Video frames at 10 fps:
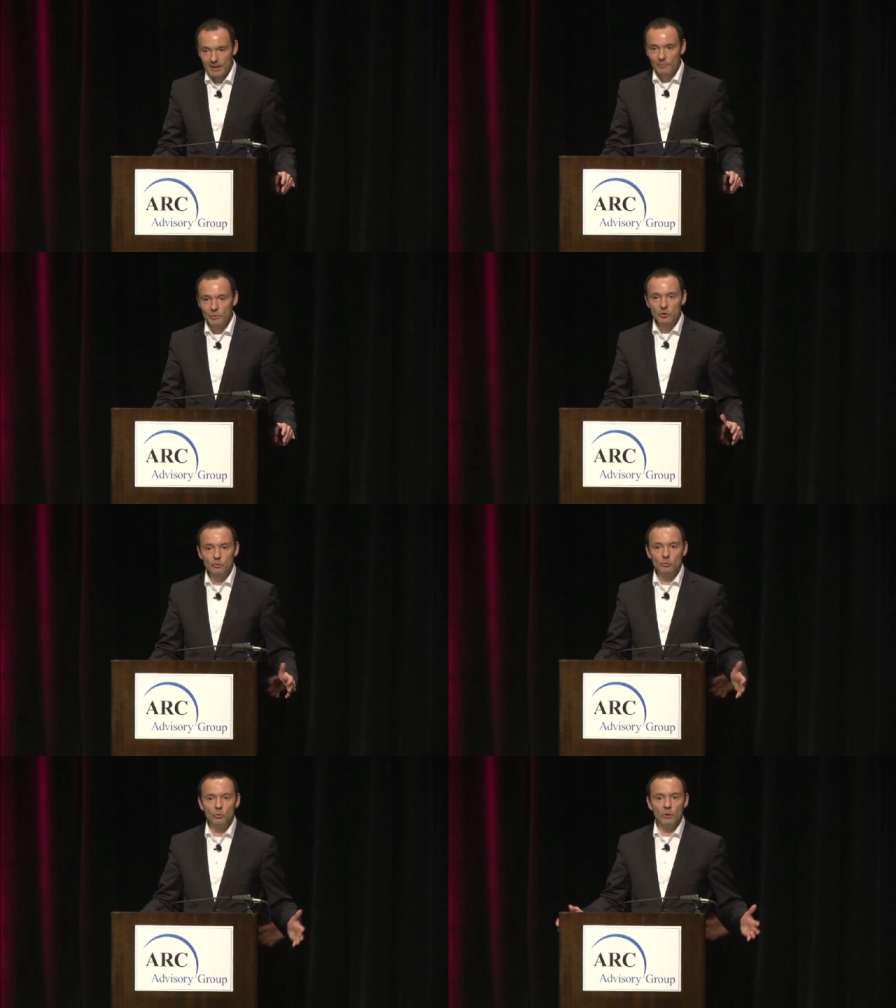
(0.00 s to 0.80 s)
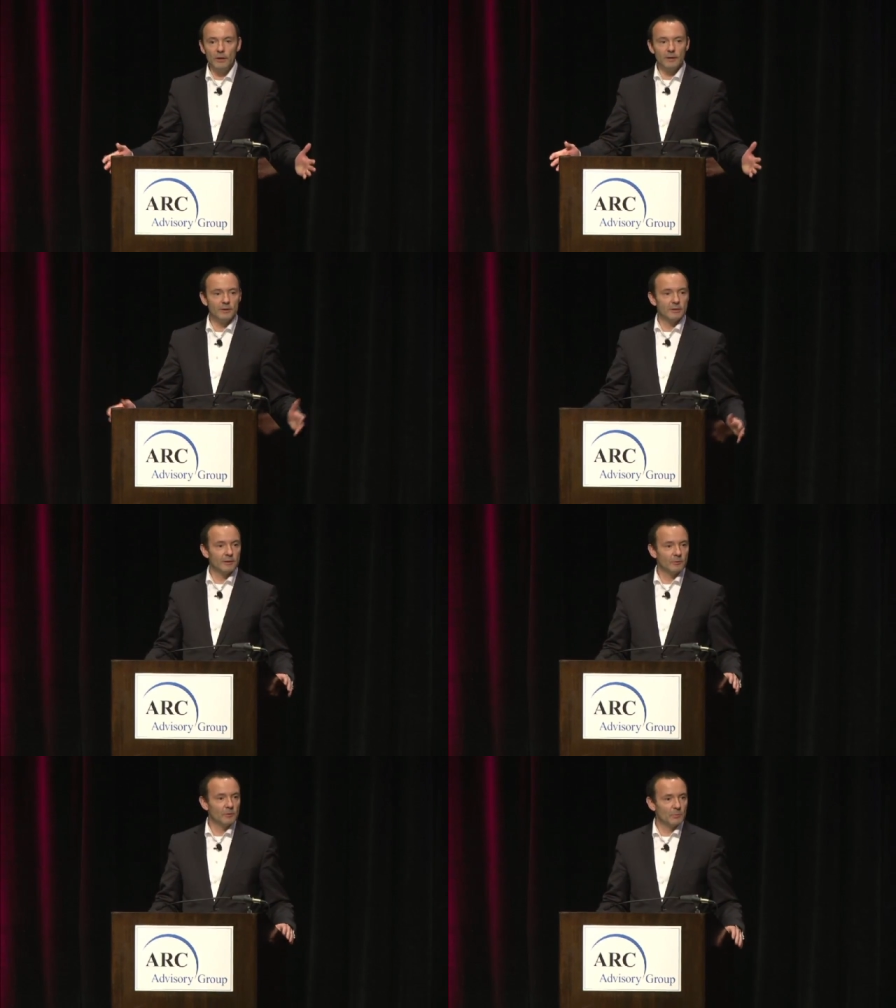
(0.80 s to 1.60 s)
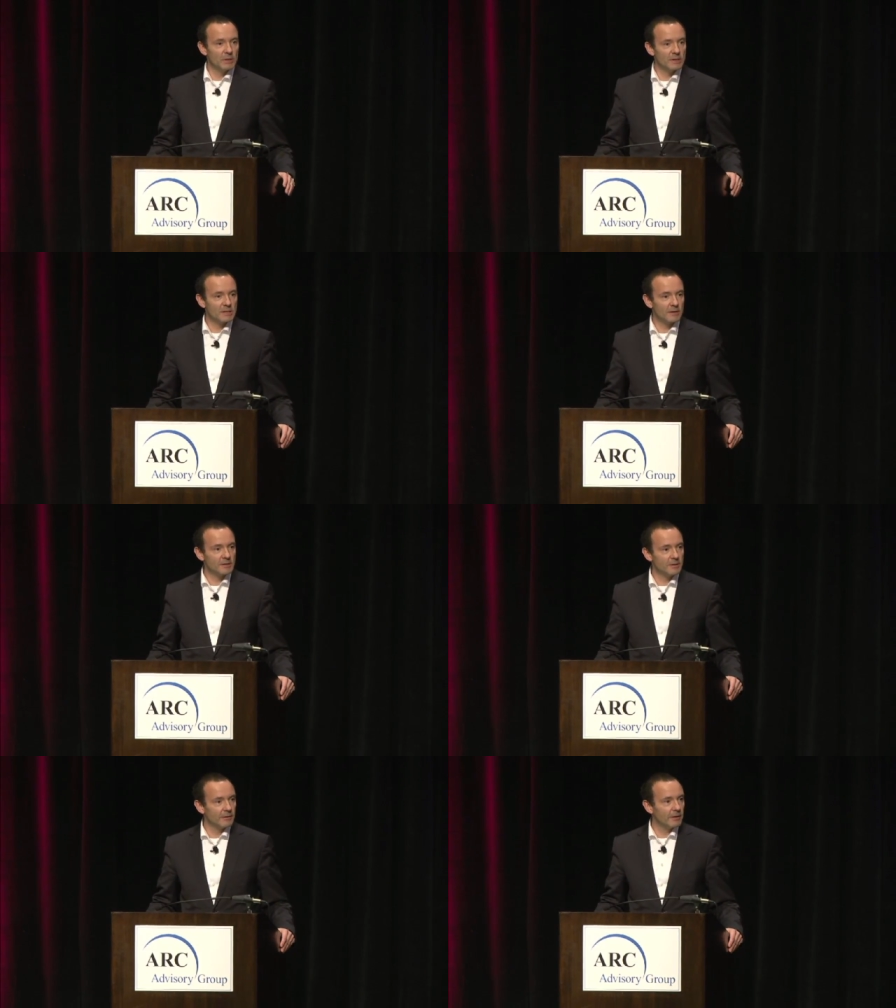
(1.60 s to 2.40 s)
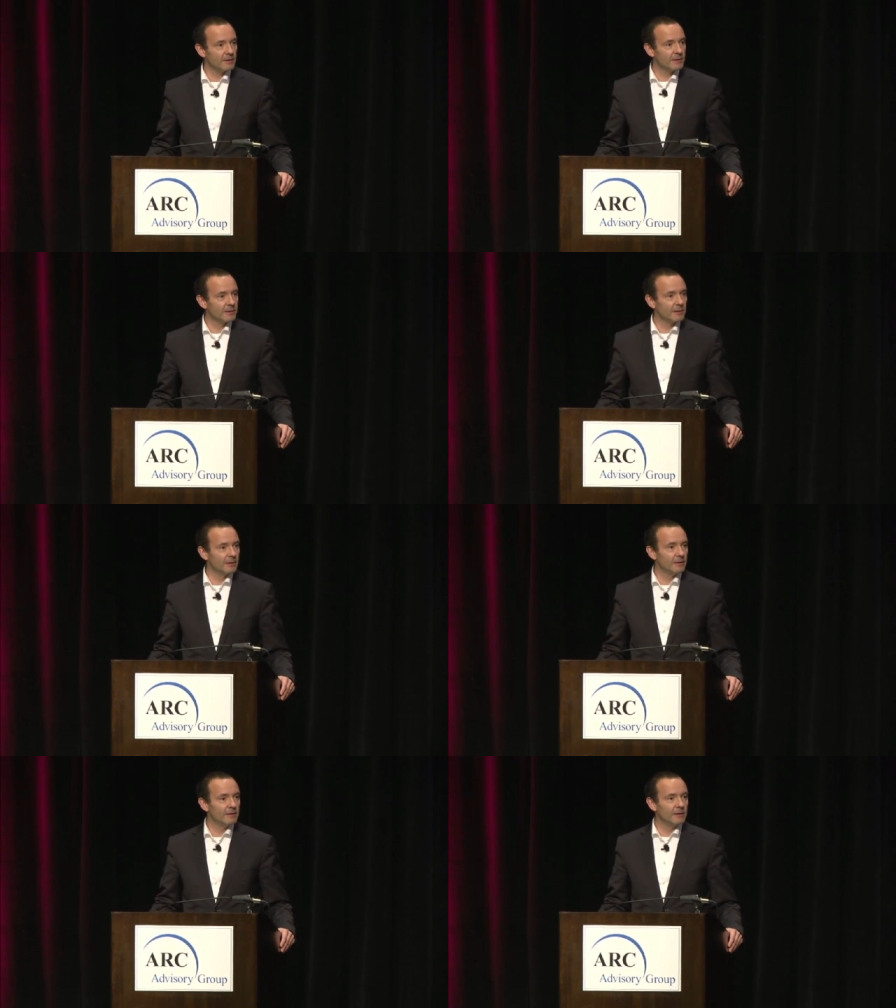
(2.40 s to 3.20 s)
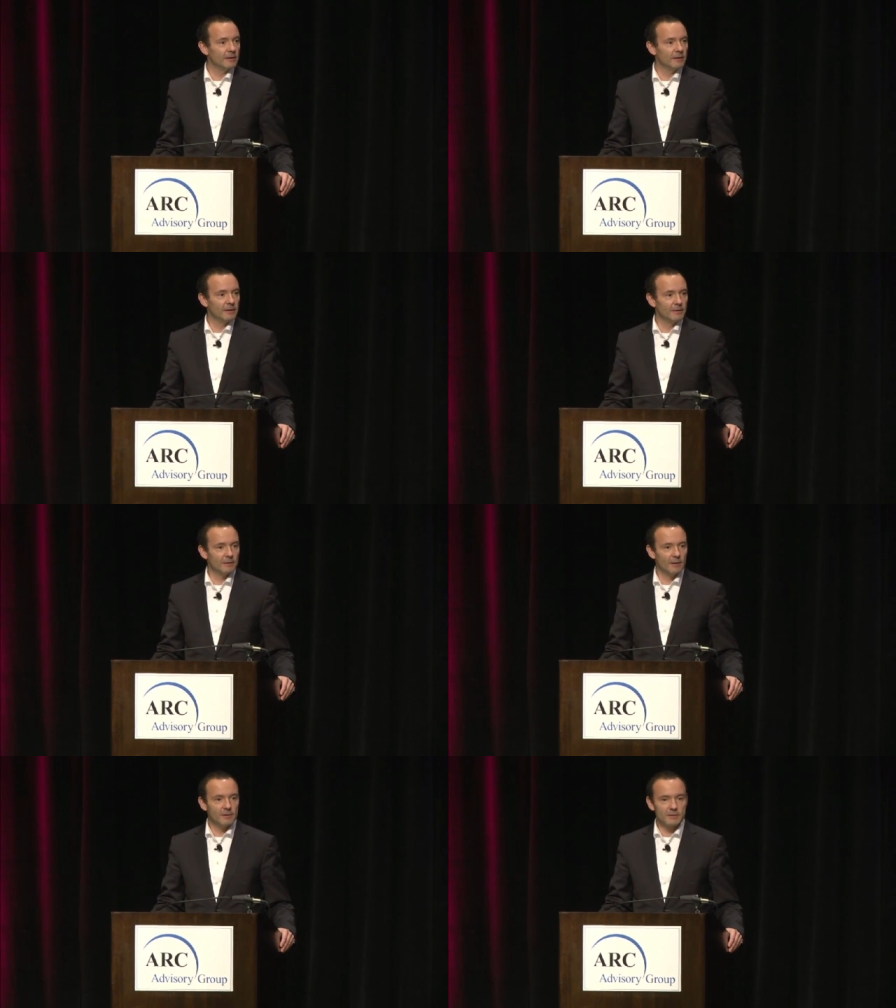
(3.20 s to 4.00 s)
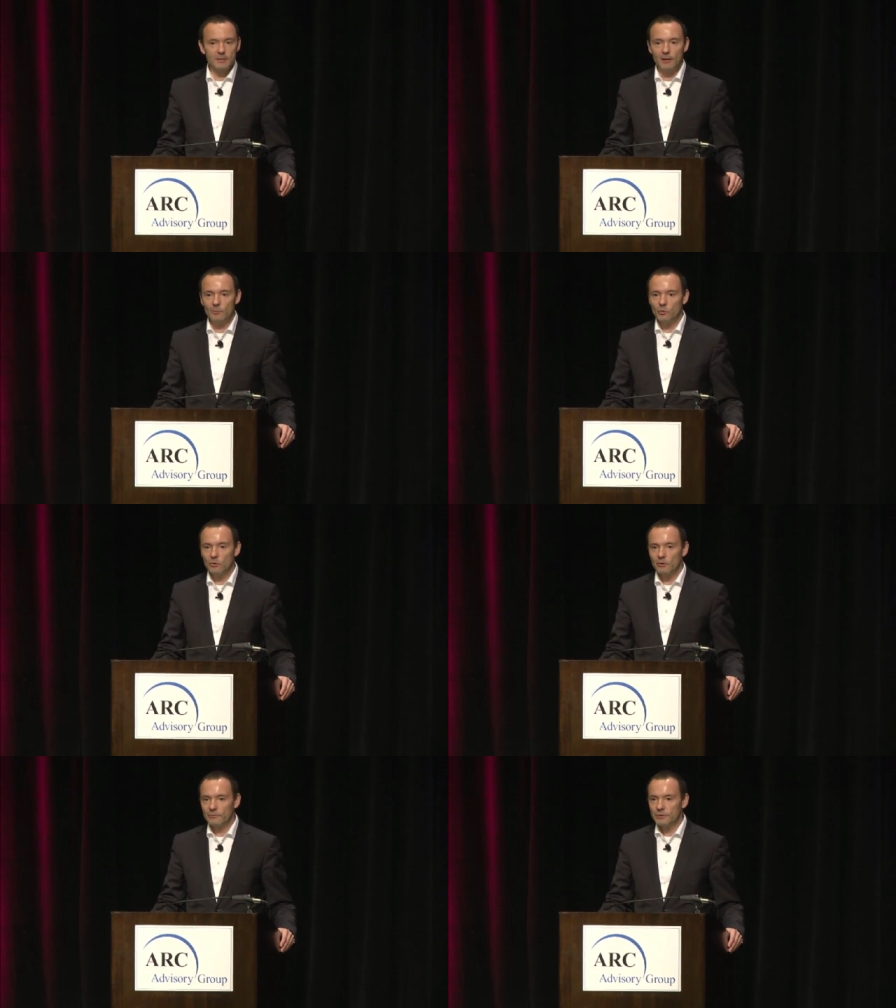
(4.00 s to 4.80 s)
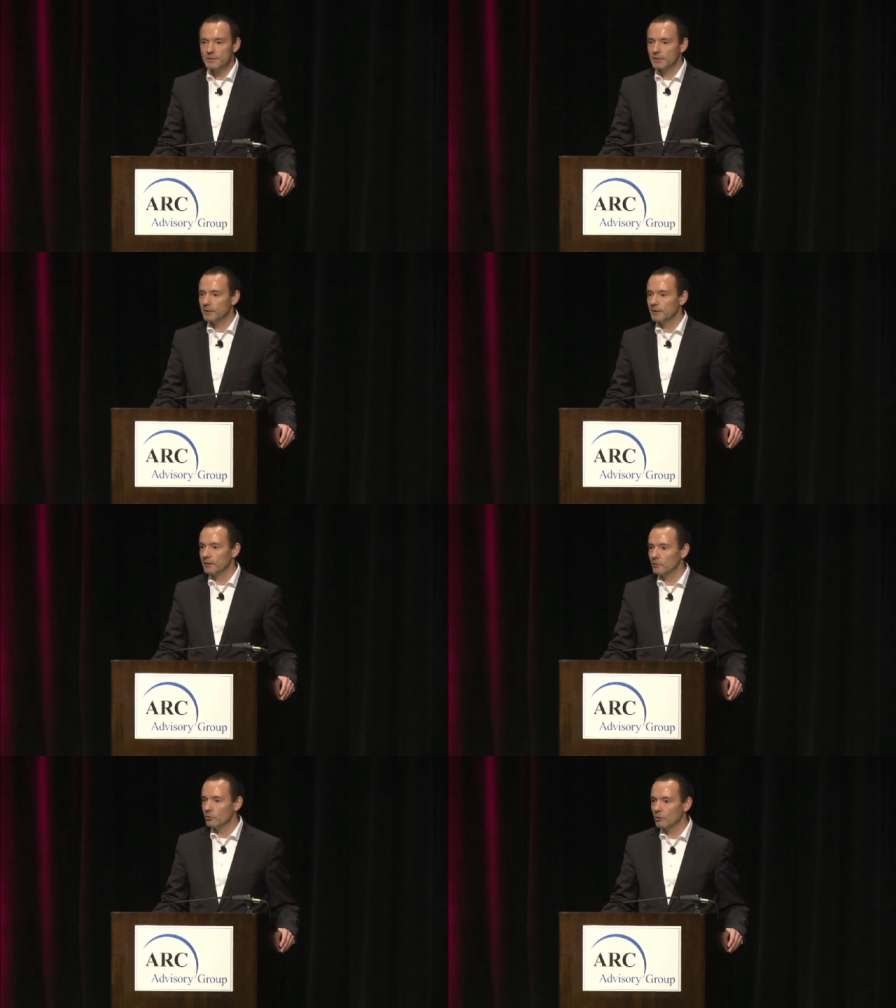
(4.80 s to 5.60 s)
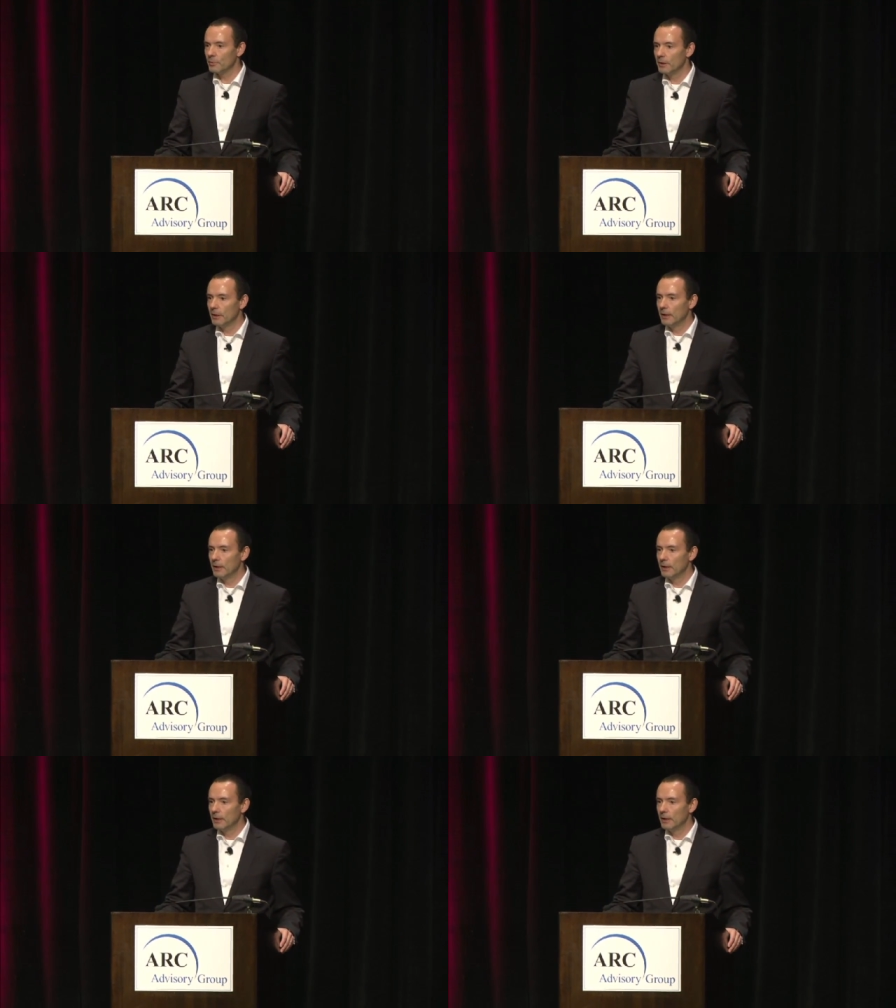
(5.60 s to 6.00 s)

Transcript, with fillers: Number two, and uh, we've been discussing that in the in the last NAMO conference in in Europe,